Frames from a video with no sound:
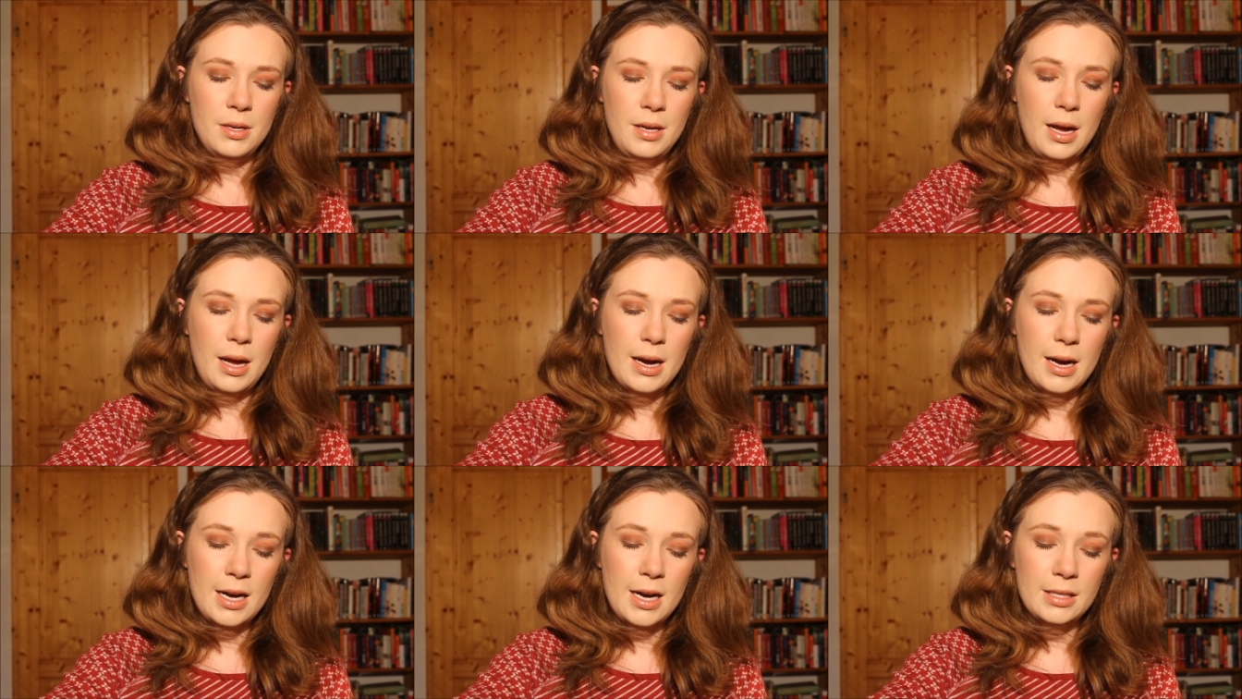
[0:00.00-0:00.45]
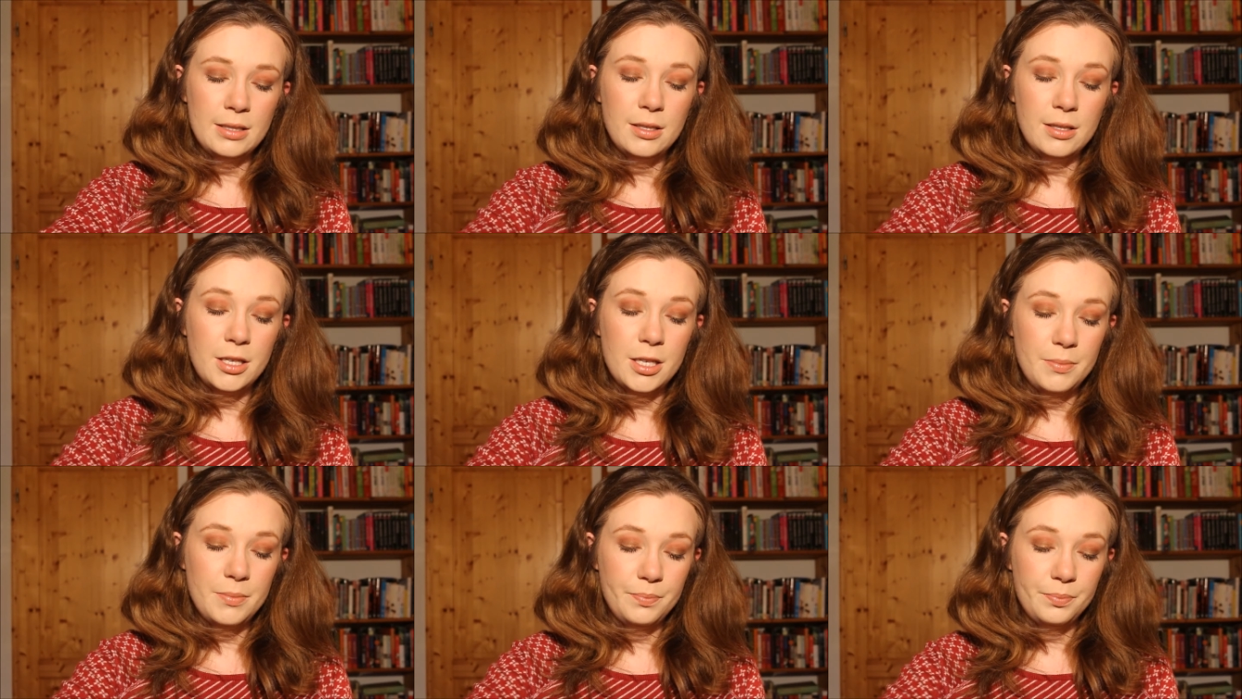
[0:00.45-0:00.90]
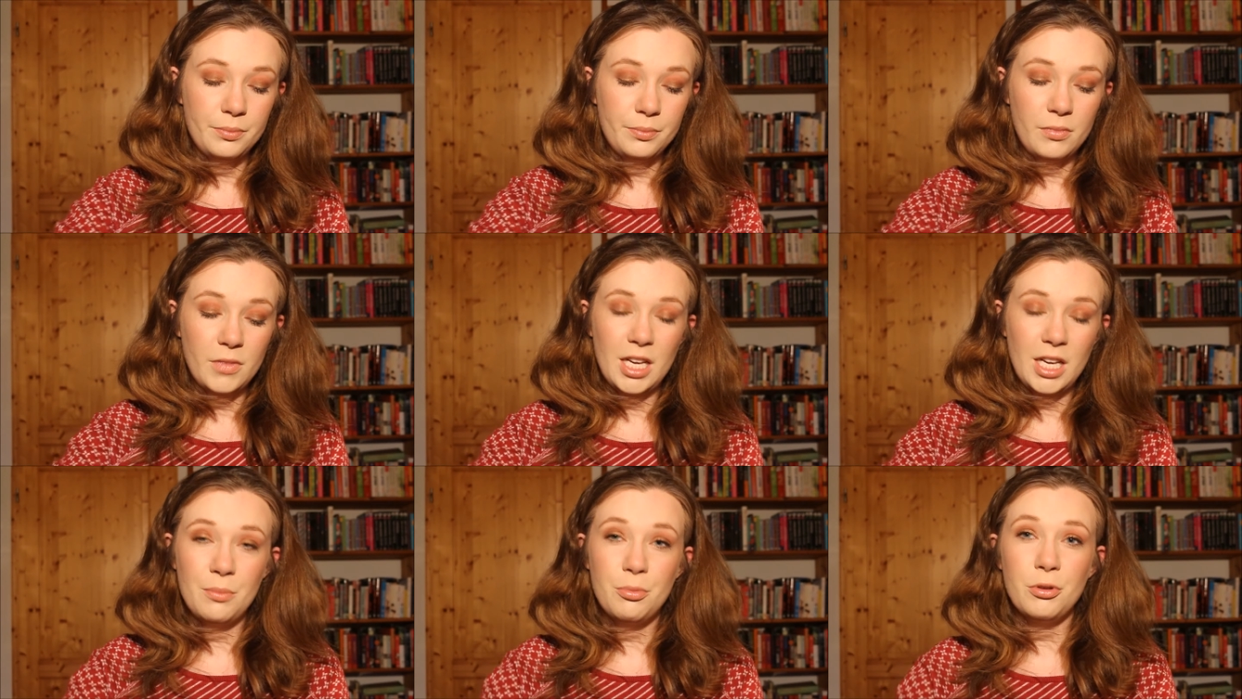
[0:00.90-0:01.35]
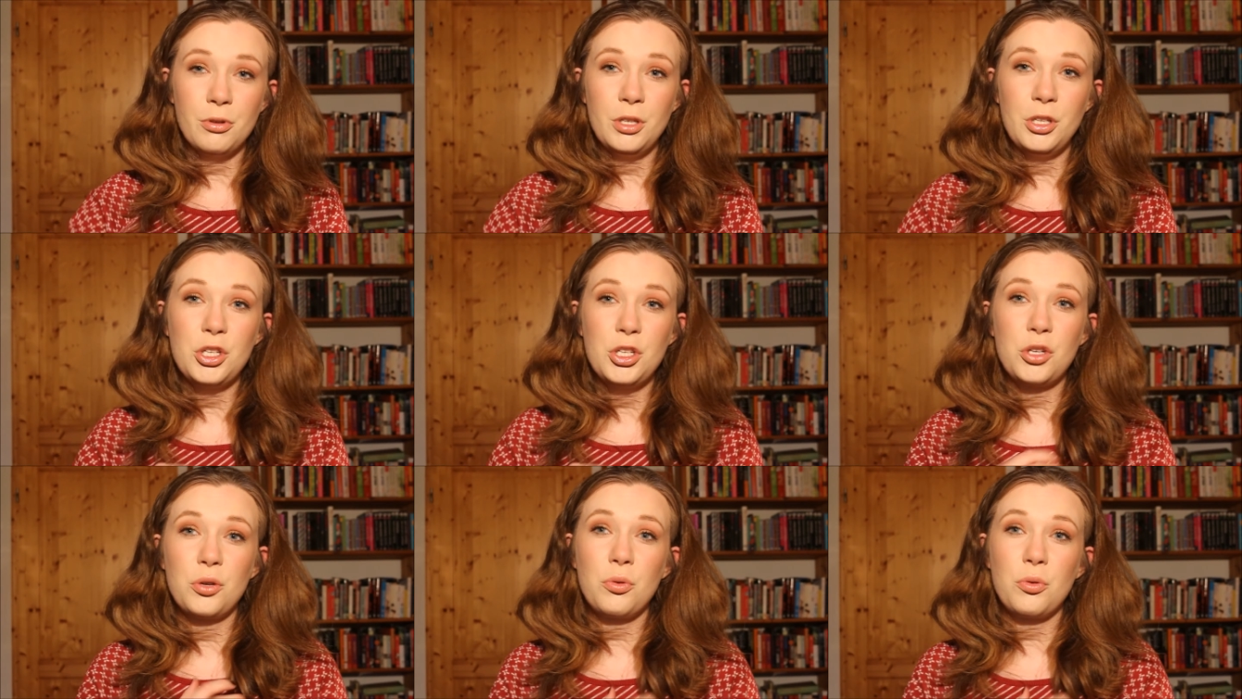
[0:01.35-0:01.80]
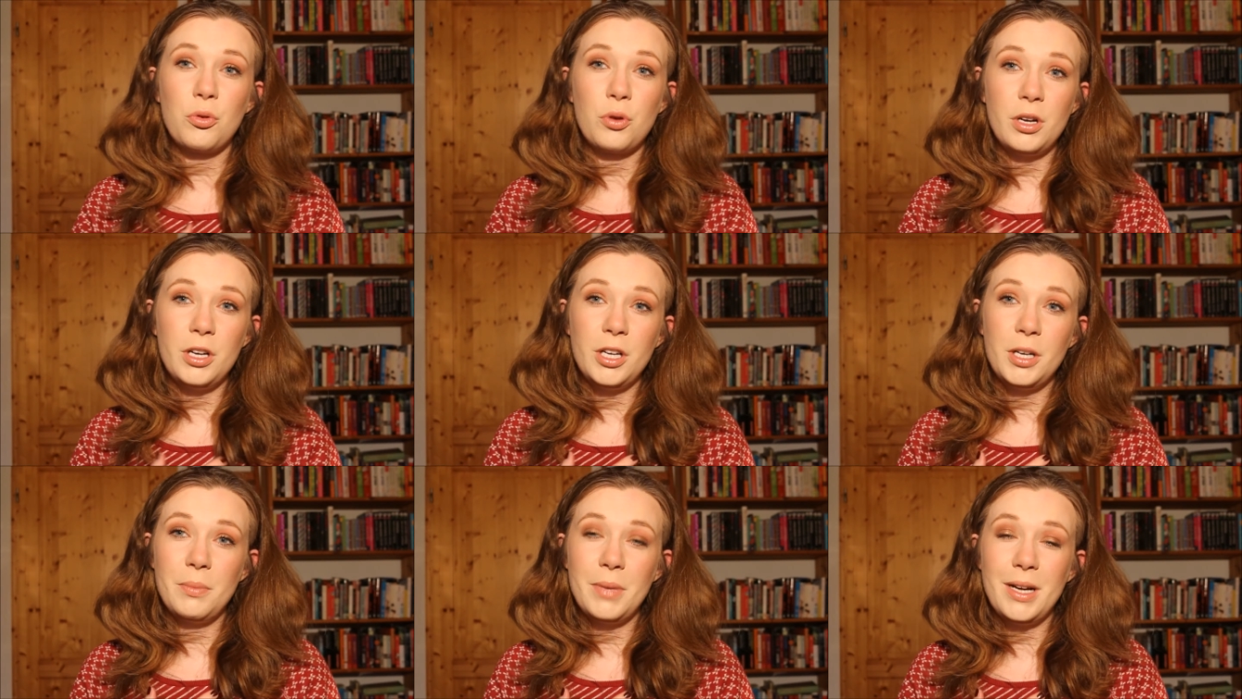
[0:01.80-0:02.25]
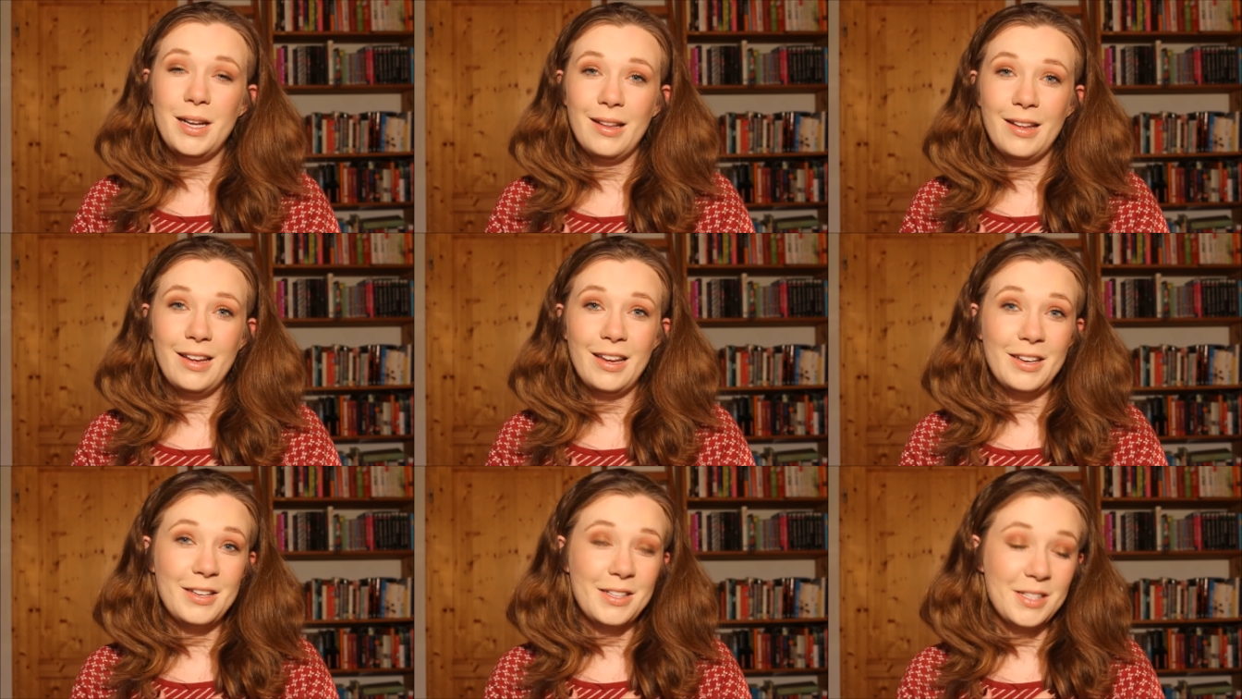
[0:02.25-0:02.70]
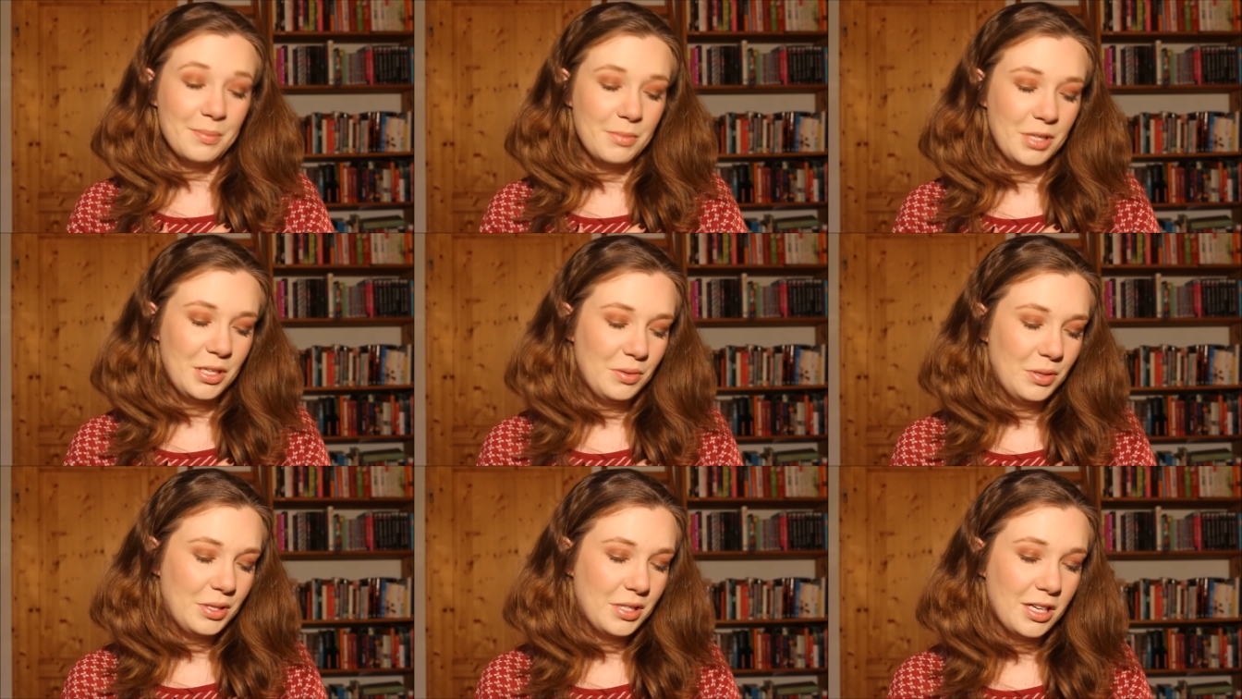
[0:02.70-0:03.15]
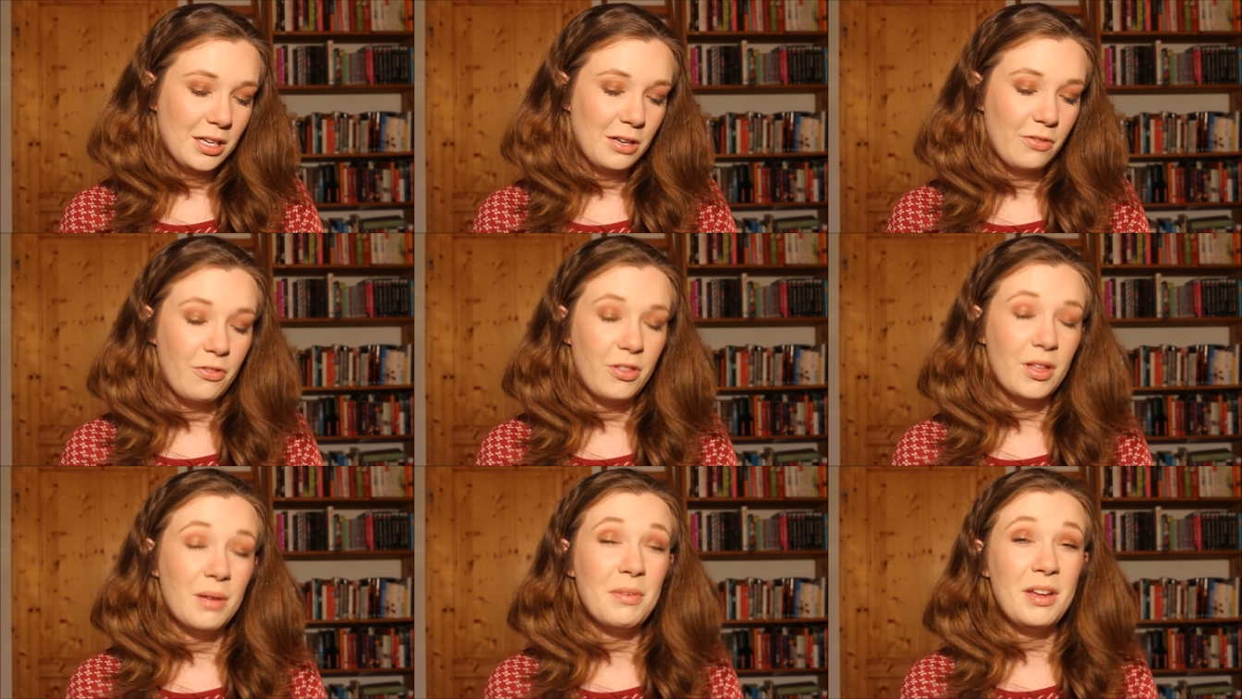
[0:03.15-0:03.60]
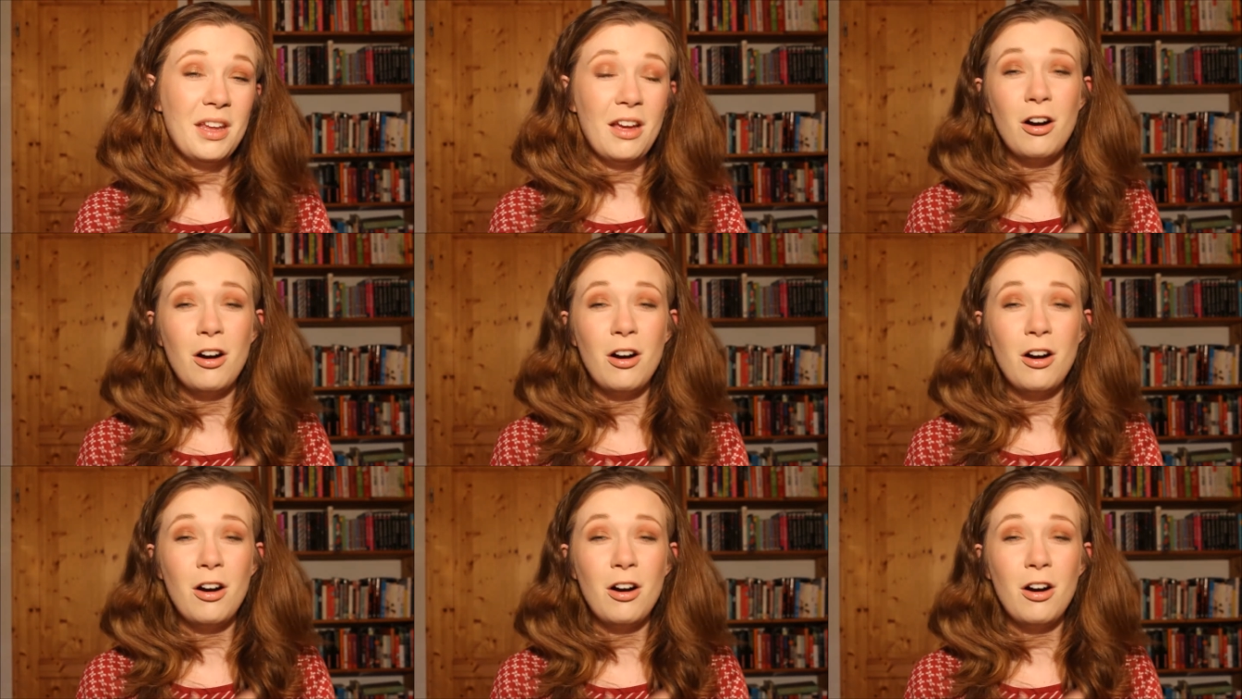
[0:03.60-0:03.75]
And I'm pretty sure I'll get some use out of them,